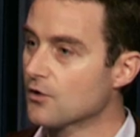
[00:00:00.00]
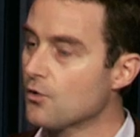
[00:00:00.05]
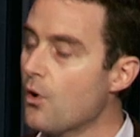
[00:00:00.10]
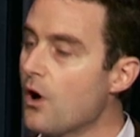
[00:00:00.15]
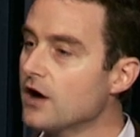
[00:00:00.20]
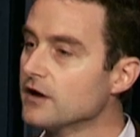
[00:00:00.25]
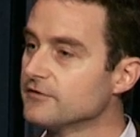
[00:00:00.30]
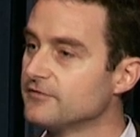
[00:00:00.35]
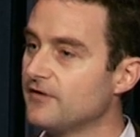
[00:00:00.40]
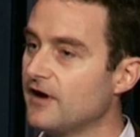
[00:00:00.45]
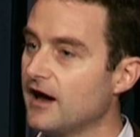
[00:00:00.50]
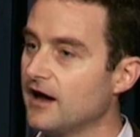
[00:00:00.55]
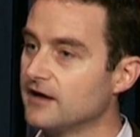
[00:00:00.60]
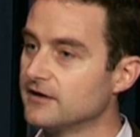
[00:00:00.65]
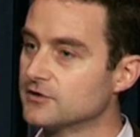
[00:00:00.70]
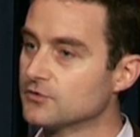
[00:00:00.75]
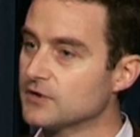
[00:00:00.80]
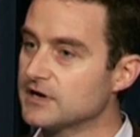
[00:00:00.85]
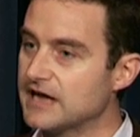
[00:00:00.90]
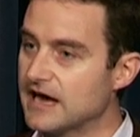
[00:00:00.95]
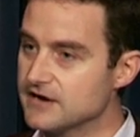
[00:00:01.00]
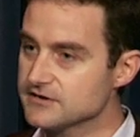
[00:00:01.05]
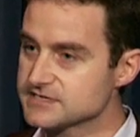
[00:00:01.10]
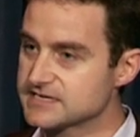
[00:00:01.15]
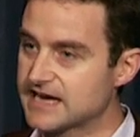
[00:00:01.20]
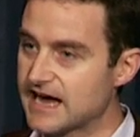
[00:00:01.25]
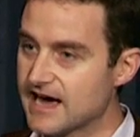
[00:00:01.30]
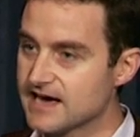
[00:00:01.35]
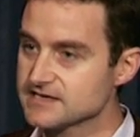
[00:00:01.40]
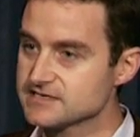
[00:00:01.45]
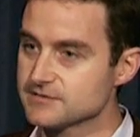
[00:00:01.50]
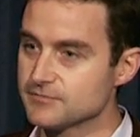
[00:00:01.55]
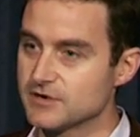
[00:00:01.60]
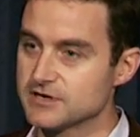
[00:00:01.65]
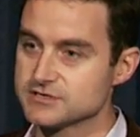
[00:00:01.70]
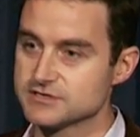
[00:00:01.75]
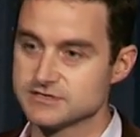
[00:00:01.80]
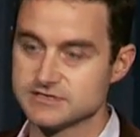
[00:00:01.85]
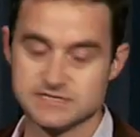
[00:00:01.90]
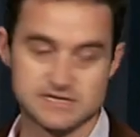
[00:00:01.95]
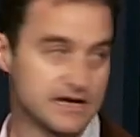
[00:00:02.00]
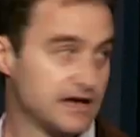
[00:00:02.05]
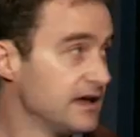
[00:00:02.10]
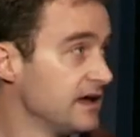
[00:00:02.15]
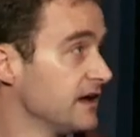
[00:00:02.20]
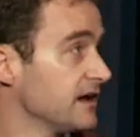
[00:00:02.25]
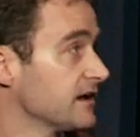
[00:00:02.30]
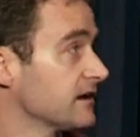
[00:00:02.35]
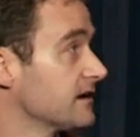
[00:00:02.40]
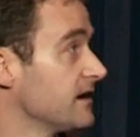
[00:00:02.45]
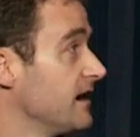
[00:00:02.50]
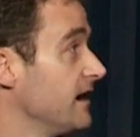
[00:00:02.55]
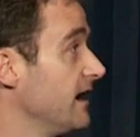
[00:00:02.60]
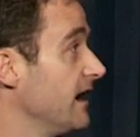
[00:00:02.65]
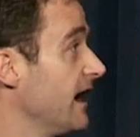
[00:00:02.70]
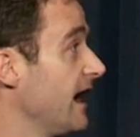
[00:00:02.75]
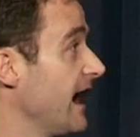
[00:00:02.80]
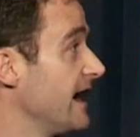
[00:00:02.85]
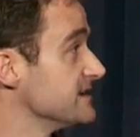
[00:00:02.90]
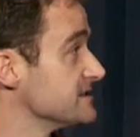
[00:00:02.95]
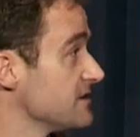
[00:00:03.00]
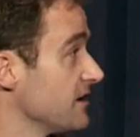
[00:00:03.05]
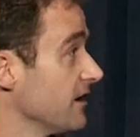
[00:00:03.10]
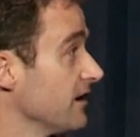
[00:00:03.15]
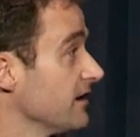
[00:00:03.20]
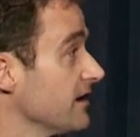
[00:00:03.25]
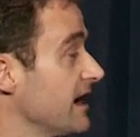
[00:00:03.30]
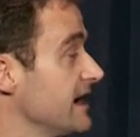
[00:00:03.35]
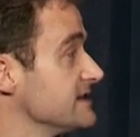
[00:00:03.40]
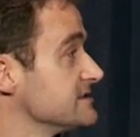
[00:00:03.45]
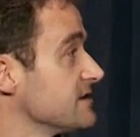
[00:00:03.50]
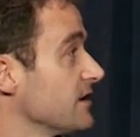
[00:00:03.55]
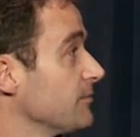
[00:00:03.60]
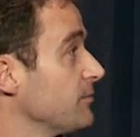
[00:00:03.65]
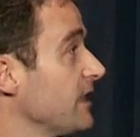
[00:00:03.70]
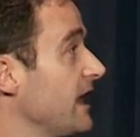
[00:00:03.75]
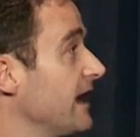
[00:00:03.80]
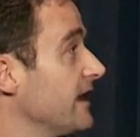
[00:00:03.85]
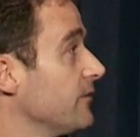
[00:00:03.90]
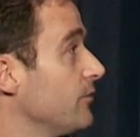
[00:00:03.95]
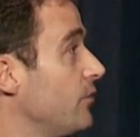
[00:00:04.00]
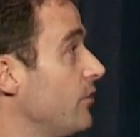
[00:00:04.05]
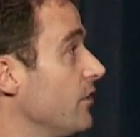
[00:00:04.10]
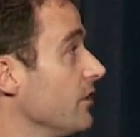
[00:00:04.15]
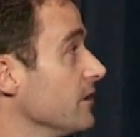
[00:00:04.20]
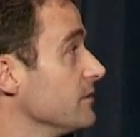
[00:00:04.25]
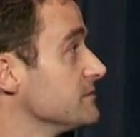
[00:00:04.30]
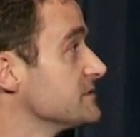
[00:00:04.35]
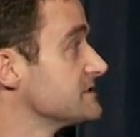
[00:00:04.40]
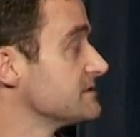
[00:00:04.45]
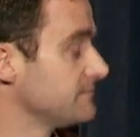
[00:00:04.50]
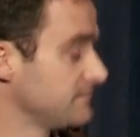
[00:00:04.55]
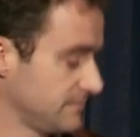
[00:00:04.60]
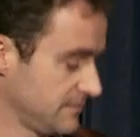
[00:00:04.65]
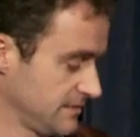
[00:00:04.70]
quantify greenhouse gas emissions as our planet warms.